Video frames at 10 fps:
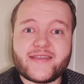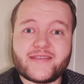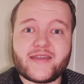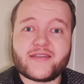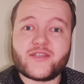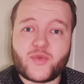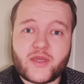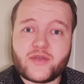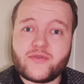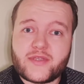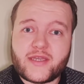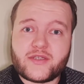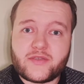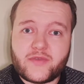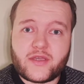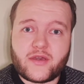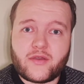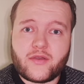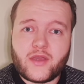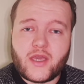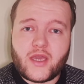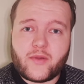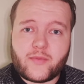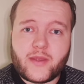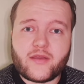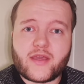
has created an English video lesson